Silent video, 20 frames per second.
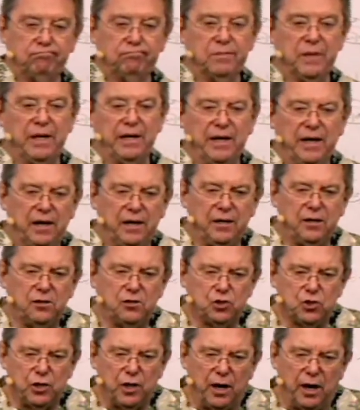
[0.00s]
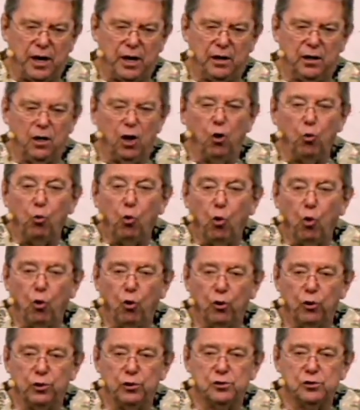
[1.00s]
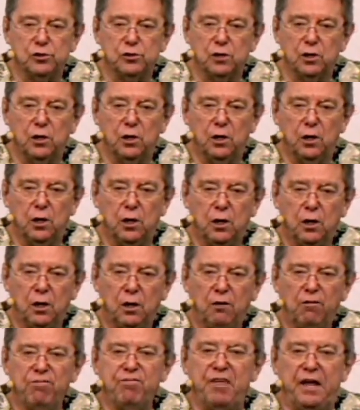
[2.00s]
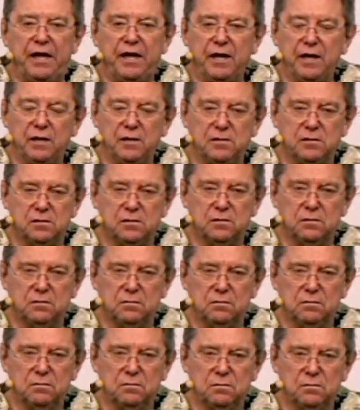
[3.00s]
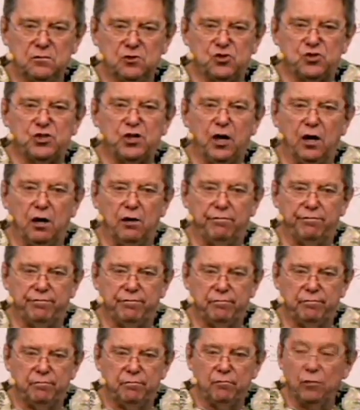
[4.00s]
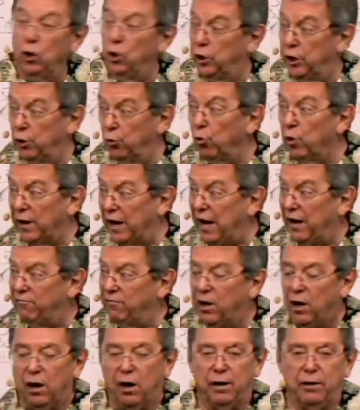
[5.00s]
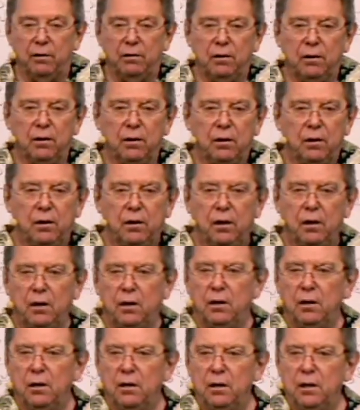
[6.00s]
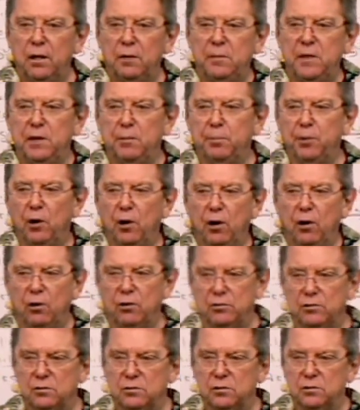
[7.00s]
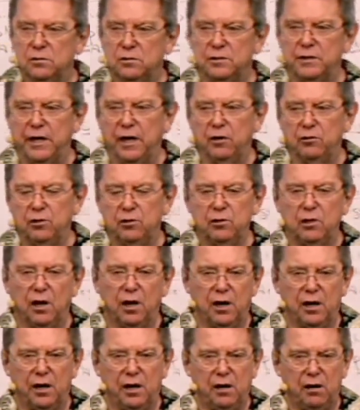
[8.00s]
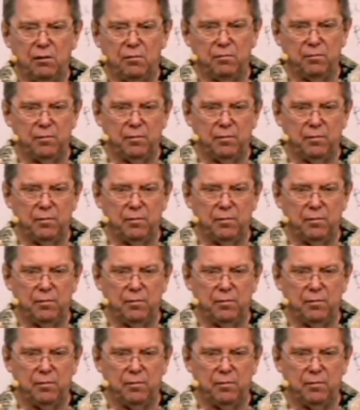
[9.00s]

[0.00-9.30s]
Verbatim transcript: And how do you shine? Awards. Things, stuff, look at what I've got. Give me applause. See how good I am?